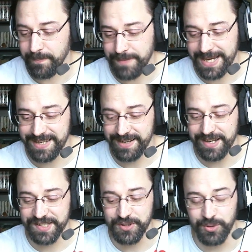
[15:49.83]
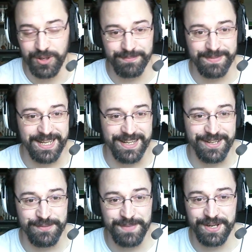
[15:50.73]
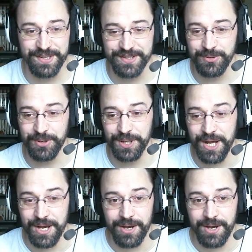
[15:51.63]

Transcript: back in high school and middle school,